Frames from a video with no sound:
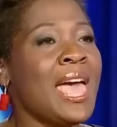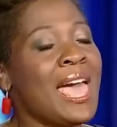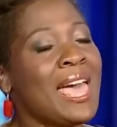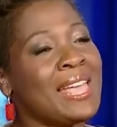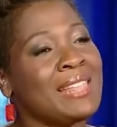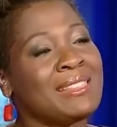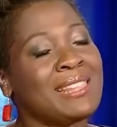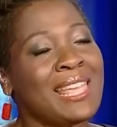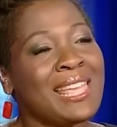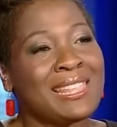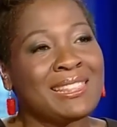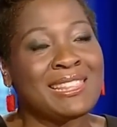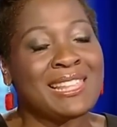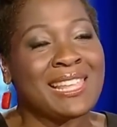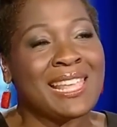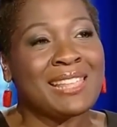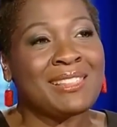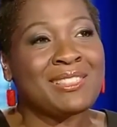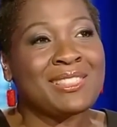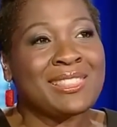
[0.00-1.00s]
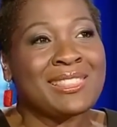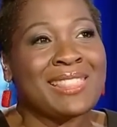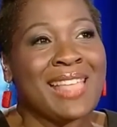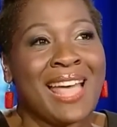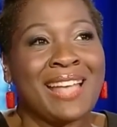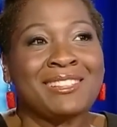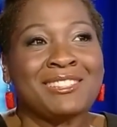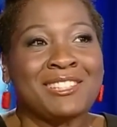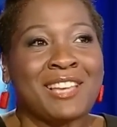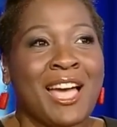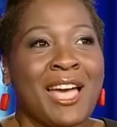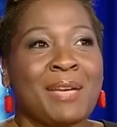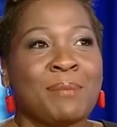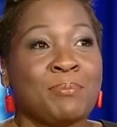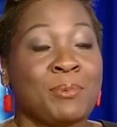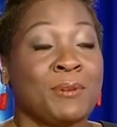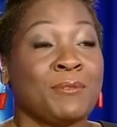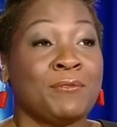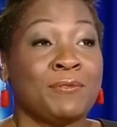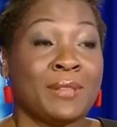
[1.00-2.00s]
And, and that
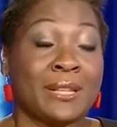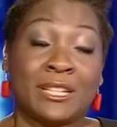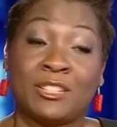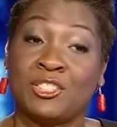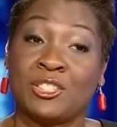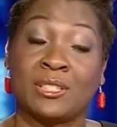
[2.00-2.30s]
type of like